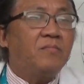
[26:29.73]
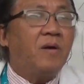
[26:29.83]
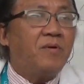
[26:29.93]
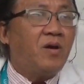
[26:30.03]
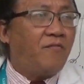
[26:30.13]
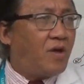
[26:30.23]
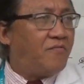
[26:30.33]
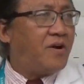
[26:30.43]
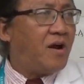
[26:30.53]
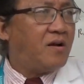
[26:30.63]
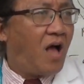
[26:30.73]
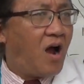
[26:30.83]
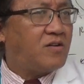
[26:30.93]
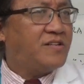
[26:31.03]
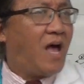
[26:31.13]
Remember, have you ever heard the
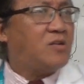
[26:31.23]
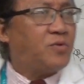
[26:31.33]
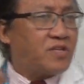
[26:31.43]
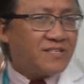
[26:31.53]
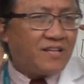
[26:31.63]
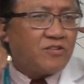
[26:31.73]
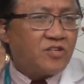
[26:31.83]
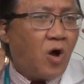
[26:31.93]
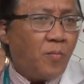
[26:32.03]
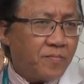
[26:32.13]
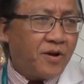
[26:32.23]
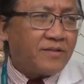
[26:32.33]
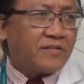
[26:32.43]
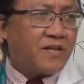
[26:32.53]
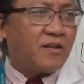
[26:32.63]
heart sounds with the stethoscope, right?
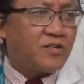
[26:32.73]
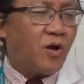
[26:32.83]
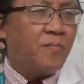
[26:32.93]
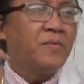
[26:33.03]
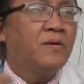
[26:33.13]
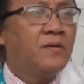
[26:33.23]
The stethoscope?